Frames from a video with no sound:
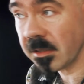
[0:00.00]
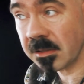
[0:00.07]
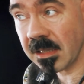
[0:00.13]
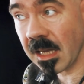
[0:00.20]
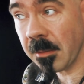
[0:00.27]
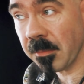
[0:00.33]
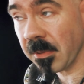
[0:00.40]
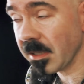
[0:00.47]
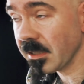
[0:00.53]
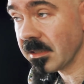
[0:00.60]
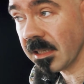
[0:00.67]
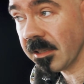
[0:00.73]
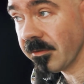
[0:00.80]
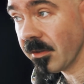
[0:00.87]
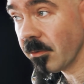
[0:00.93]
Say, please
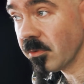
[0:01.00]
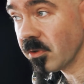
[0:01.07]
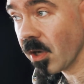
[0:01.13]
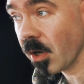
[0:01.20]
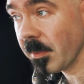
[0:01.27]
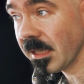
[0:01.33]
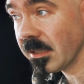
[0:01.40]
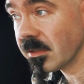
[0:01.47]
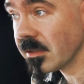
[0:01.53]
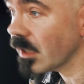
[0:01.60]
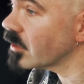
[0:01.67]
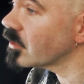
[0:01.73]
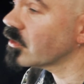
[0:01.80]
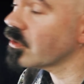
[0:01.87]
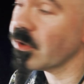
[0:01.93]
leave those comments.
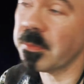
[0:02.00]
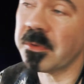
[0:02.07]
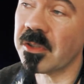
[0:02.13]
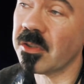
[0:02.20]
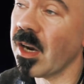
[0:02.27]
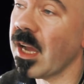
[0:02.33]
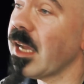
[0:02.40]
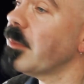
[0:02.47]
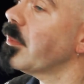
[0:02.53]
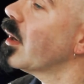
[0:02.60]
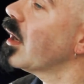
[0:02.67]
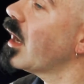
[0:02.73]
Subscribe.